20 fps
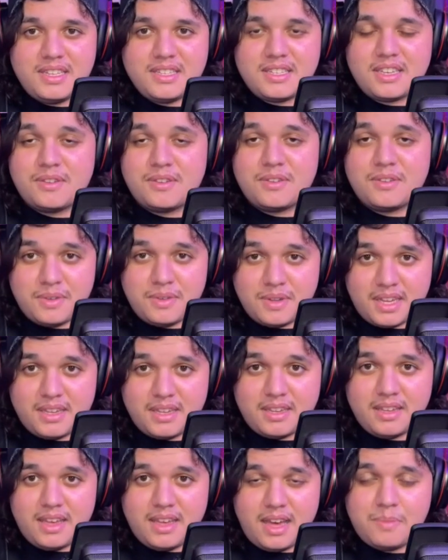including
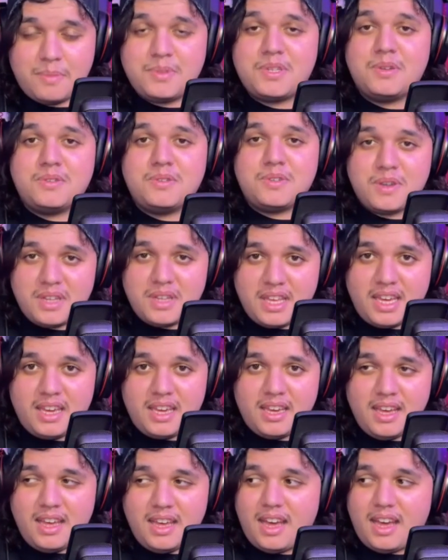episodes early,